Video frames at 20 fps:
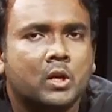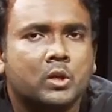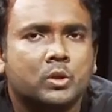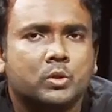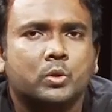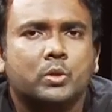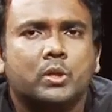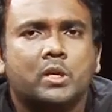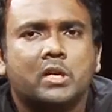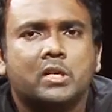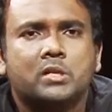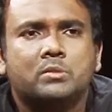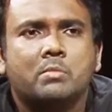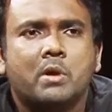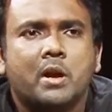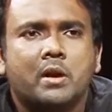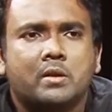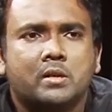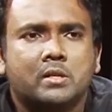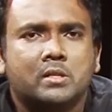So these
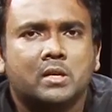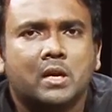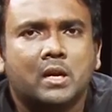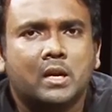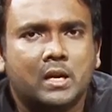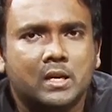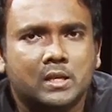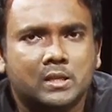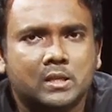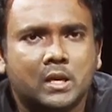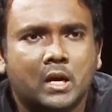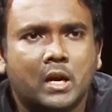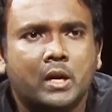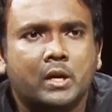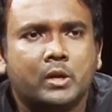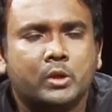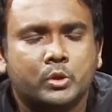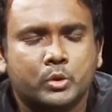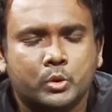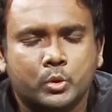batteries are
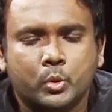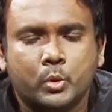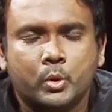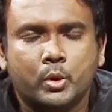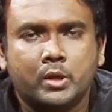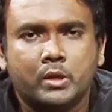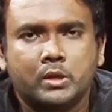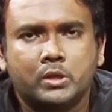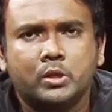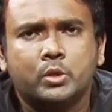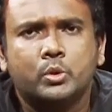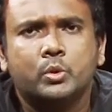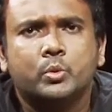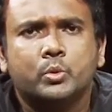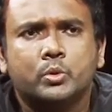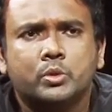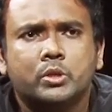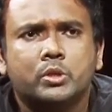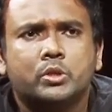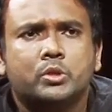designed to store energy,
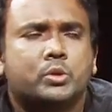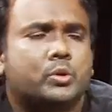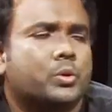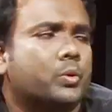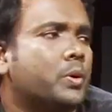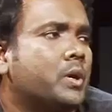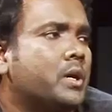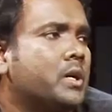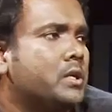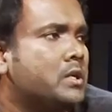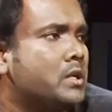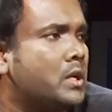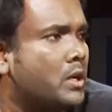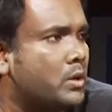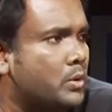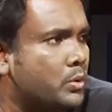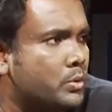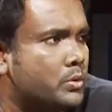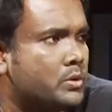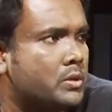use it, store energy
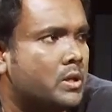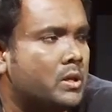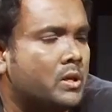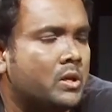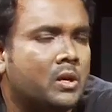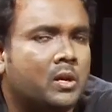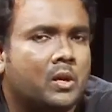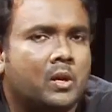and use it.